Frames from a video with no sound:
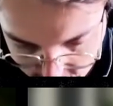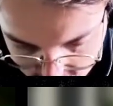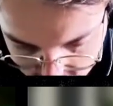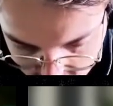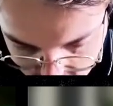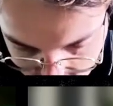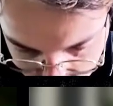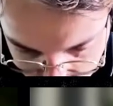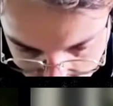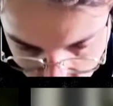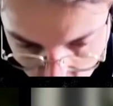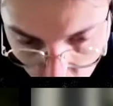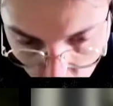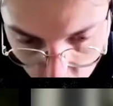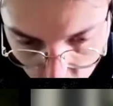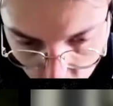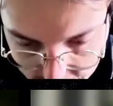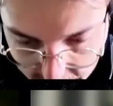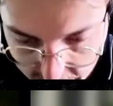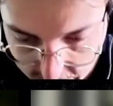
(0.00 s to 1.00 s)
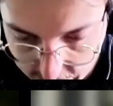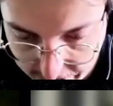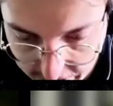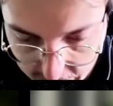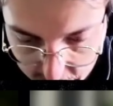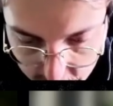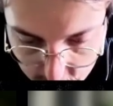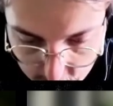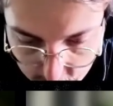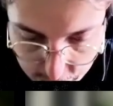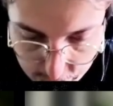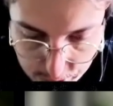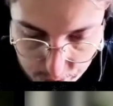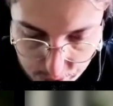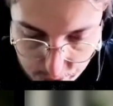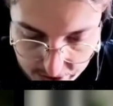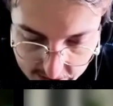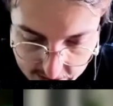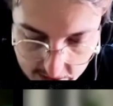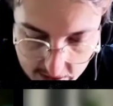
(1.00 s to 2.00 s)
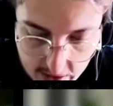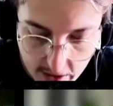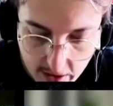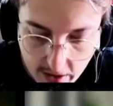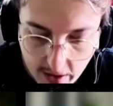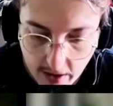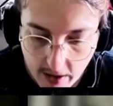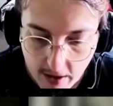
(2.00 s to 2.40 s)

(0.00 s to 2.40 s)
It's called an advantage for a reason.